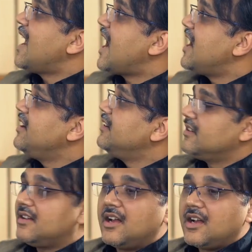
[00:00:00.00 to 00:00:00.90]
had
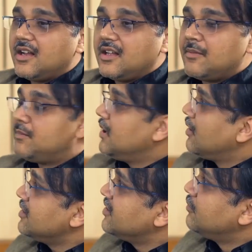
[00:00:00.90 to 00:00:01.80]

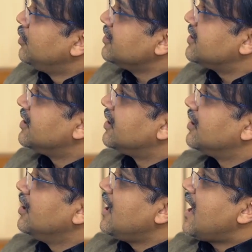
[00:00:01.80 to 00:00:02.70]
lots of books
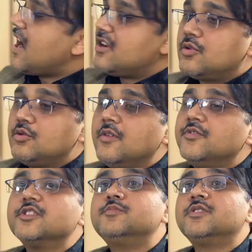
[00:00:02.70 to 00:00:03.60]
here, and two
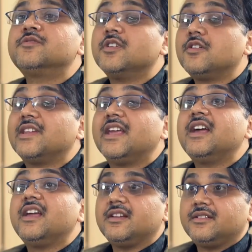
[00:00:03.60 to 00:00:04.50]
of those books were on
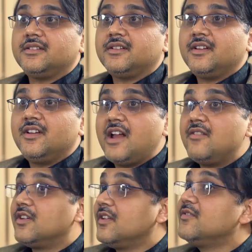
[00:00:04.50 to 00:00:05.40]
AI.
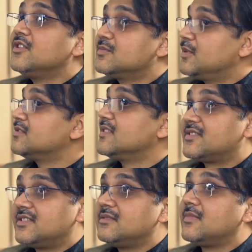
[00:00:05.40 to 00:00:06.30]
And one of those books
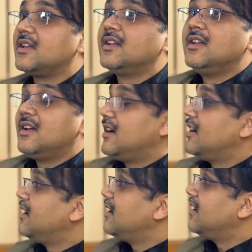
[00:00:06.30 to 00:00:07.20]
was written by
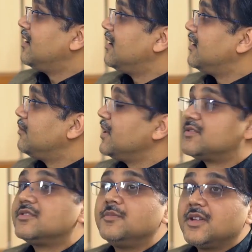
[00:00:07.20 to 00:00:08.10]

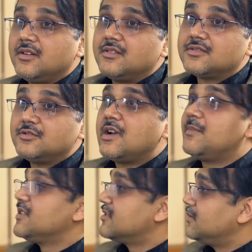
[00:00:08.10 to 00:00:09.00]
Pedro Domingos, who
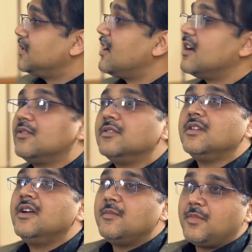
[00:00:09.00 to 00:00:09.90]
happens to be our
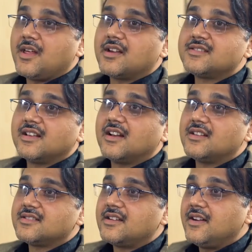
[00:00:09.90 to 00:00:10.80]
own Parag
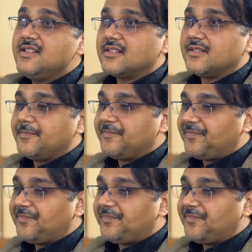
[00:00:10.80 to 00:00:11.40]
Singla's advisor.